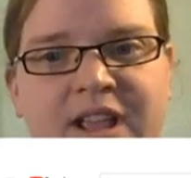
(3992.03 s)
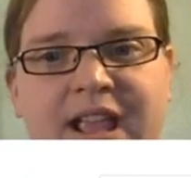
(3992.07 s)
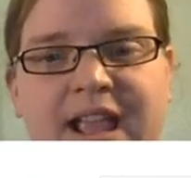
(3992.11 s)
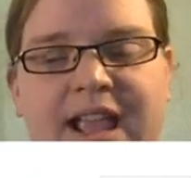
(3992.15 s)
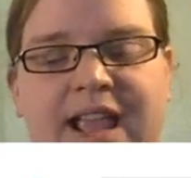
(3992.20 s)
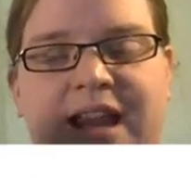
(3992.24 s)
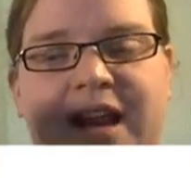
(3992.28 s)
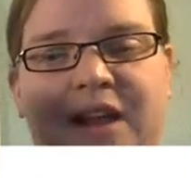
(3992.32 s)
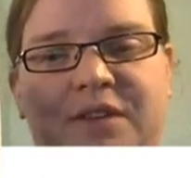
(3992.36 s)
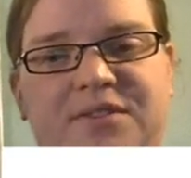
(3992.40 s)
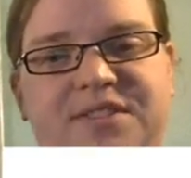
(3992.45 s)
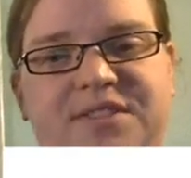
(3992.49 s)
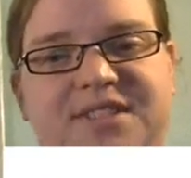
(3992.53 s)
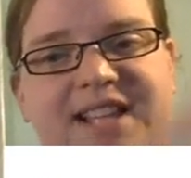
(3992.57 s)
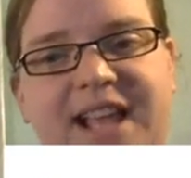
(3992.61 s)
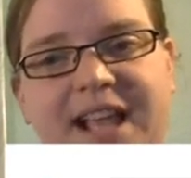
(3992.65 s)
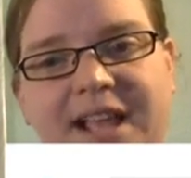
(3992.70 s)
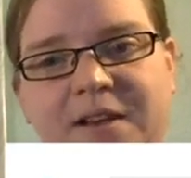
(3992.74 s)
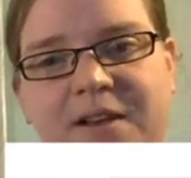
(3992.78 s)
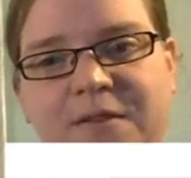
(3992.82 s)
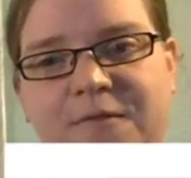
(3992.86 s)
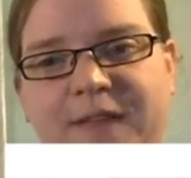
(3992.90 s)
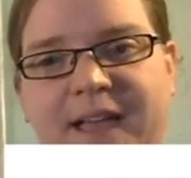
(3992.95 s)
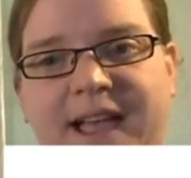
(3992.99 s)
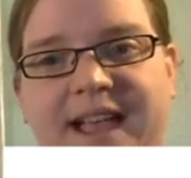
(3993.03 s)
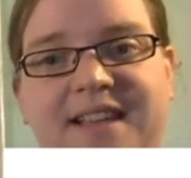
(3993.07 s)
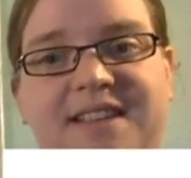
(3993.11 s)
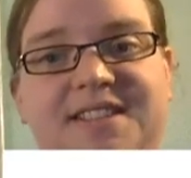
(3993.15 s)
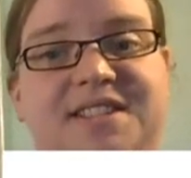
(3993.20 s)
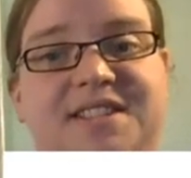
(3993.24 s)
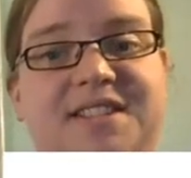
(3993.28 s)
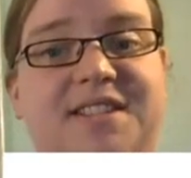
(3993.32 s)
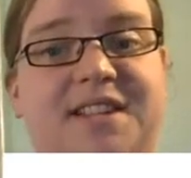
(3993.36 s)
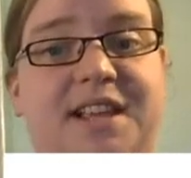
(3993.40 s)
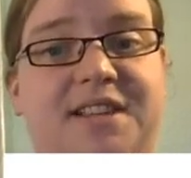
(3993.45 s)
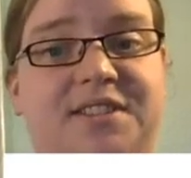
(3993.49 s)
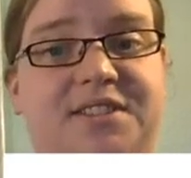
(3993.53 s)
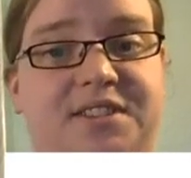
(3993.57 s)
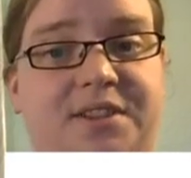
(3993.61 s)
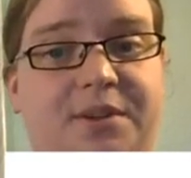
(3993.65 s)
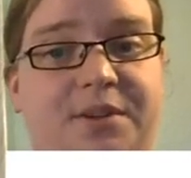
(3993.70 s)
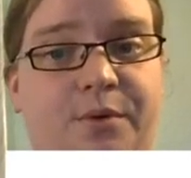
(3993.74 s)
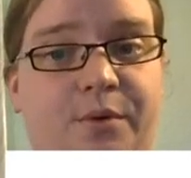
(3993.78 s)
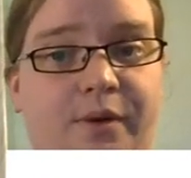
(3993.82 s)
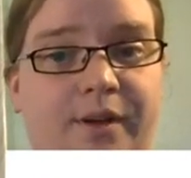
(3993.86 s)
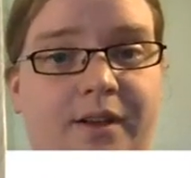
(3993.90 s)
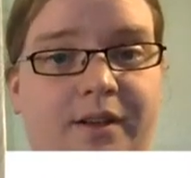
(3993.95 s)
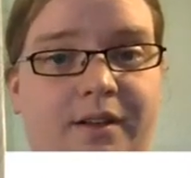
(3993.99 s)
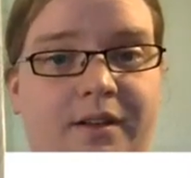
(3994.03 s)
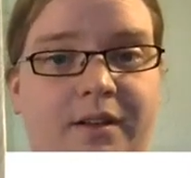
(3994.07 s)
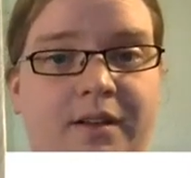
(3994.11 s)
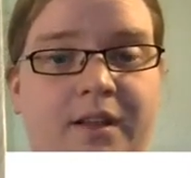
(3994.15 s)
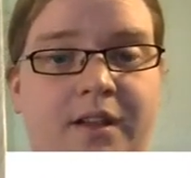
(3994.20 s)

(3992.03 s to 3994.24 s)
and outside of that is a Tesla coil.